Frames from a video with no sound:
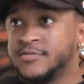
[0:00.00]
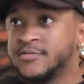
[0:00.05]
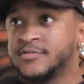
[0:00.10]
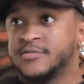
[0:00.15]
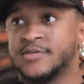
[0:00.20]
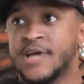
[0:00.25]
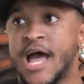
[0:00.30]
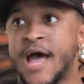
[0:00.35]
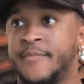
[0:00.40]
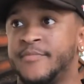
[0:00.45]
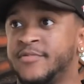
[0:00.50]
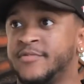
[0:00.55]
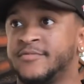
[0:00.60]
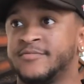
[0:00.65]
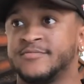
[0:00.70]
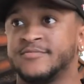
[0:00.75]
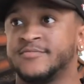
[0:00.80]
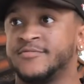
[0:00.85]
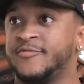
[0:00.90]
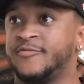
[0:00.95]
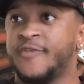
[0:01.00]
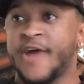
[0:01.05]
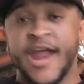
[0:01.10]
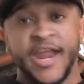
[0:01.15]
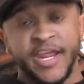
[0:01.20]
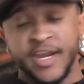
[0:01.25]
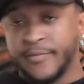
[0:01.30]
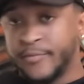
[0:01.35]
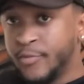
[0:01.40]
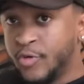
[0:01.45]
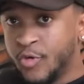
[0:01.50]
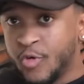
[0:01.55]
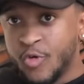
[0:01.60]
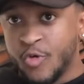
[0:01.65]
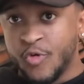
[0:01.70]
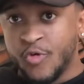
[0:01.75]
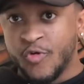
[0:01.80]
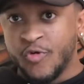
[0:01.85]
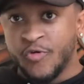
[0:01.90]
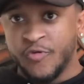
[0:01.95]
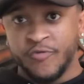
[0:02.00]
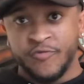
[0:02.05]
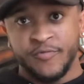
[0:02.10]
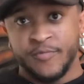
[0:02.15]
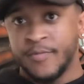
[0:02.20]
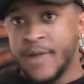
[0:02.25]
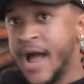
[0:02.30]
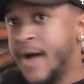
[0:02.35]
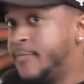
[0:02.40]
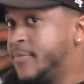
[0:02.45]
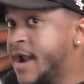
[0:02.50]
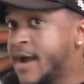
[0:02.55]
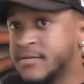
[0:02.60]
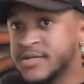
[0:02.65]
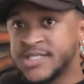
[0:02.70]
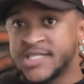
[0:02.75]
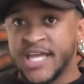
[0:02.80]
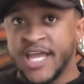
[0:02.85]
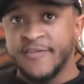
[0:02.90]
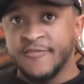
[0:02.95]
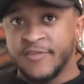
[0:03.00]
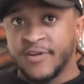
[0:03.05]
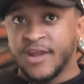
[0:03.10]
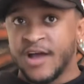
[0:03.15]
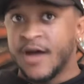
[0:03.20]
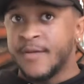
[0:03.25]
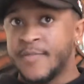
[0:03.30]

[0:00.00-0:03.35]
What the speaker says: I've been ready to move, but I was saving up.